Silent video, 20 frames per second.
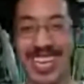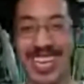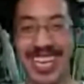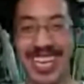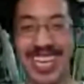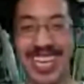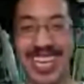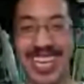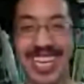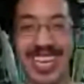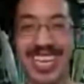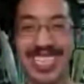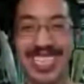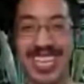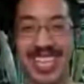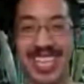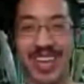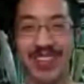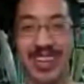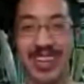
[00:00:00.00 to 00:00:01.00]
I
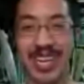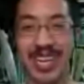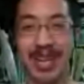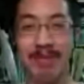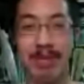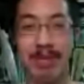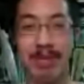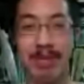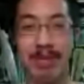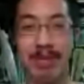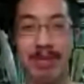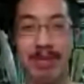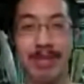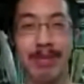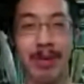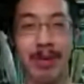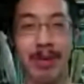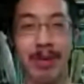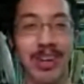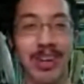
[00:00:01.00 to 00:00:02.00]
said that'd be a nice piece of
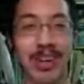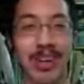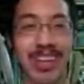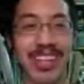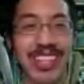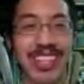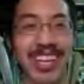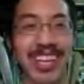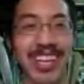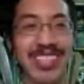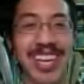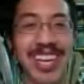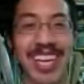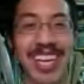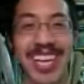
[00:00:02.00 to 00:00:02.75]
art. Thanks.